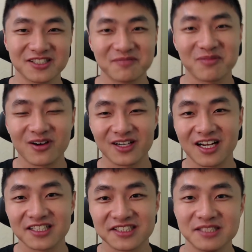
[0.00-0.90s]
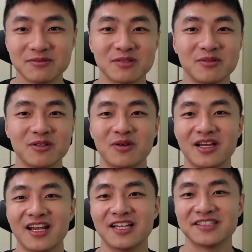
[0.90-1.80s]
podcast seems to be way
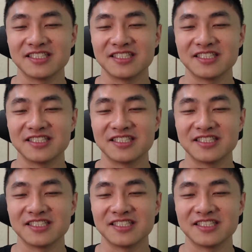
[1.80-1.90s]
less